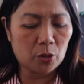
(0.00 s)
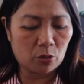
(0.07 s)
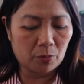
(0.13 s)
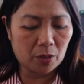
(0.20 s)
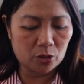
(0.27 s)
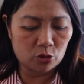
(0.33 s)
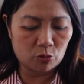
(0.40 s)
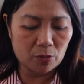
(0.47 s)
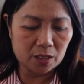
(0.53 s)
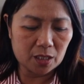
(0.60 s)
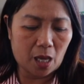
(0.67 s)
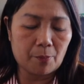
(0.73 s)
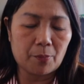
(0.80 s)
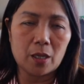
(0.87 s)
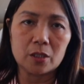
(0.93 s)
yun, medyo
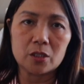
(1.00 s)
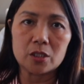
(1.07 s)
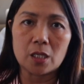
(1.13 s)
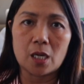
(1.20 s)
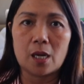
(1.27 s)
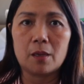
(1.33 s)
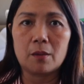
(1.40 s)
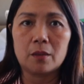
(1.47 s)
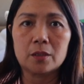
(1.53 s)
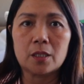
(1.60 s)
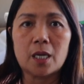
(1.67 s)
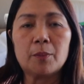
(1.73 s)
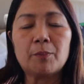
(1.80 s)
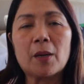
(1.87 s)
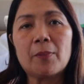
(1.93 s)
matapang siya.
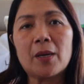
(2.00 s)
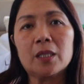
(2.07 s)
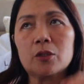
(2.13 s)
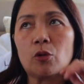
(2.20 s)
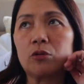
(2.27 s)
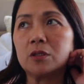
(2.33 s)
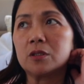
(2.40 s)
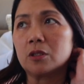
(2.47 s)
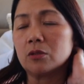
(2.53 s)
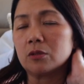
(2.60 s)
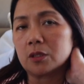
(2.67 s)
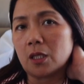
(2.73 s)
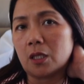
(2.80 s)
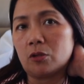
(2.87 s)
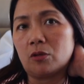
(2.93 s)
Na ipapakita ko rin siguro
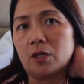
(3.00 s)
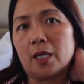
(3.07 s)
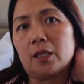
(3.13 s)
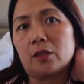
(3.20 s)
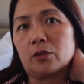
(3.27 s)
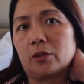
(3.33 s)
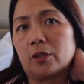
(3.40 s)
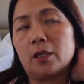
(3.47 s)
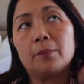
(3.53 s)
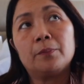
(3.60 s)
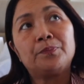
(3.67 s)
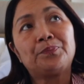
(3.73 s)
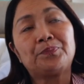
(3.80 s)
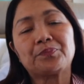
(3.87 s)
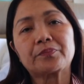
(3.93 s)
sa inyo
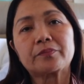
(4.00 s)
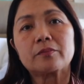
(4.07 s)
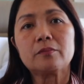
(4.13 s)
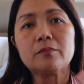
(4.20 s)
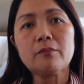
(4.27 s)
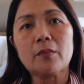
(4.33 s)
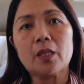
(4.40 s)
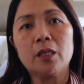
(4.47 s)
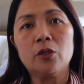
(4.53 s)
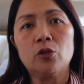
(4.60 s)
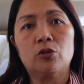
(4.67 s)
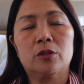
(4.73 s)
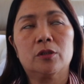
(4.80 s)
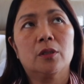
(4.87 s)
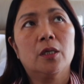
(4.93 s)
later.
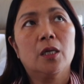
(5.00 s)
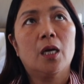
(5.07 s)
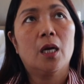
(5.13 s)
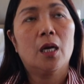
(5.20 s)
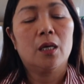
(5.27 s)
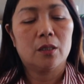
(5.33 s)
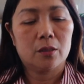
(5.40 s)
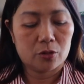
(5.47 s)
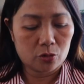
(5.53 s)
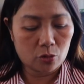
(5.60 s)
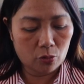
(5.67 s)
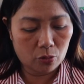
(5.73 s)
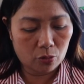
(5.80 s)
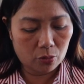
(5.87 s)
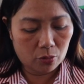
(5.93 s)
Ayun.
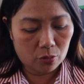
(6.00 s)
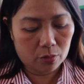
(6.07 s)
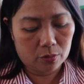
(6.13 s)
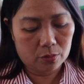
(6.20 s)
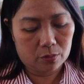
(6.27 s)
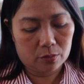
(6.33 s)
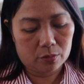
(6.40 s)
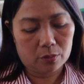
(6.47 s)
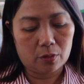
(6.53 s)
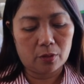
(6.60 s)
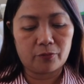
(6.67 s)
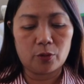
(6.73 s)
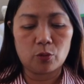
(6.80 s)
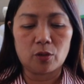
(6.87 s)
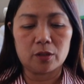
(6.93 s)
So,
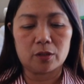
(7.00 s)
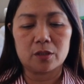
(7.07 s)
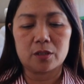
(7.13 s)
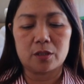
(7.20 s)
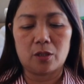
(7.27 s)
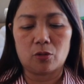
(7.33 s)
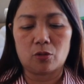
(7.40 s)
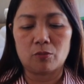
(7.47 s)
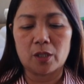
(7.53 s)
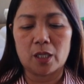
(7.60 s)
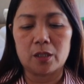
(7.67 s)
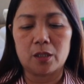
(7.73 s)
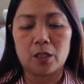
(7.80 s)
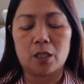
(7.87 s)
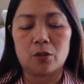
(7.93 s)
if you want a serum
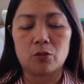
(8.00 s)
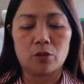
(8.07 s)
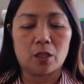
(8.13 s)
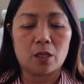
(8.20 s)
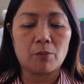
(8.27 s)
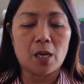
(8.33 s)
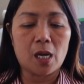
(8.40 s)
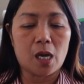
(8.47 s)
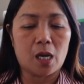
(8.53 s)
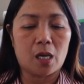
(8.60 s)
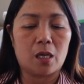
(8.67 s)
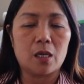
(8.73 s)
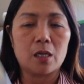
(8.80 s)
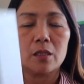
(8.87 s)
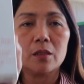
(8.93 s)
na hindi ganun
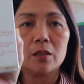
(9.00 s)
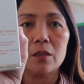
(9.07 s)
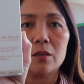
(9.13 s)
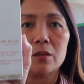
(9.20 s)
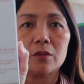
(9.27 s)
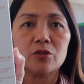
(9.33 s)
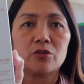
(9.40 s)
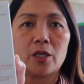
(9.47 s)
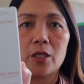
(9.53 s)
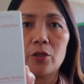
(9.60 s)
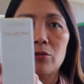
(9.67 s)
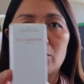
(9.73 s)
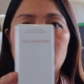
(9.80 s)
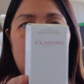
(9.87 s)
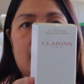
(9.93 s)
kamahal, try
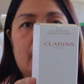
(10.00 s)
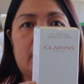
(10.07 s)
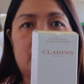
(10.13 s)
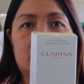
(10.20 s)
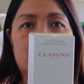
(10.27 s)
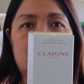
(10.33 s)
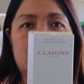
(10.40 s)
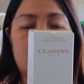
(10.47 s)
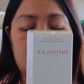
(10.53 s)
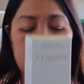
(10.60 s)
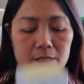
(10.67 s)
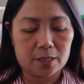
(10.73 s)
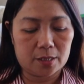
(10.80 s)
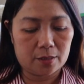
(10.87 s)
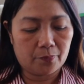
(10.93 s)
yung Clarins,
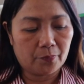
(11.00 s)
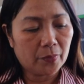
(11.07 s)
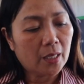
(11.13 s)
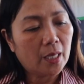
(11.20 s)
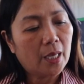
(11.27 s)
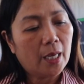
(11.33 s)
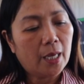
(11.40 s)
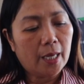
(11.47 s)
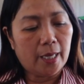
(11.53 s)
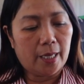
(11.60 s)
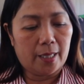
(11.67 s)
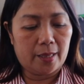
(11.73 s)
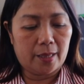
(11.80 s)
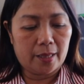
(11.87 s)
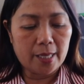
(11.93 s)
guys.
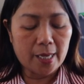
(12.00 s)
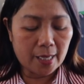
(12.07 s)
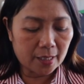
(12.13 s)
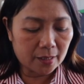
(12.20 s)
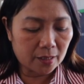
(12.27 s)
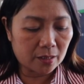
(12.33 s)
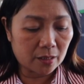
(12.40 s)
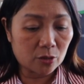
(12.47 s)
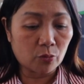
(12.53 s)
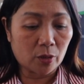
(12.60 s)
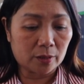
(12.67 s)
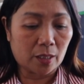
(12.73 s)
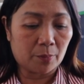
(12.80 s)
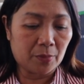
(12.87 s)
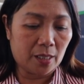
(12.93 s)
And then, this is
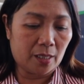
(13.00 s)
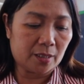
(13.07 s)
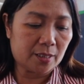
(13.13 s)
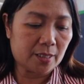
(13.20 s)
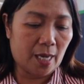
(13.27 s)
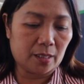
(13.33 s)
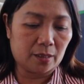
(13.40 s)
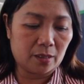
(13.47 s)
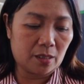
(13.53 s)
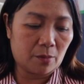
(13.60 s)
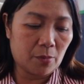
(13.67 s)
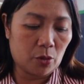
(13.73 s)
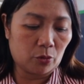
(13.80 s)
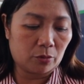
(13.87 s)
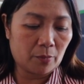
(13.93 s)
what I'm excited
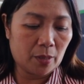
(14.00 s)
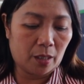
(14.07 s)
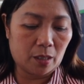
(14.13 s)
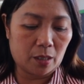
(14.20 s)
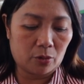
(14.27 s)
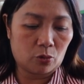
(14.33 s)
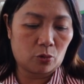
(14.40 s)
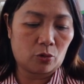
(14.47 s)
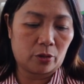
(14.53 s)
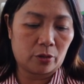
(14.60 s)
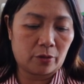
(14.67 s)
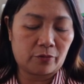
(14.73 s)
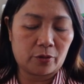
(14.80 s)
about, my order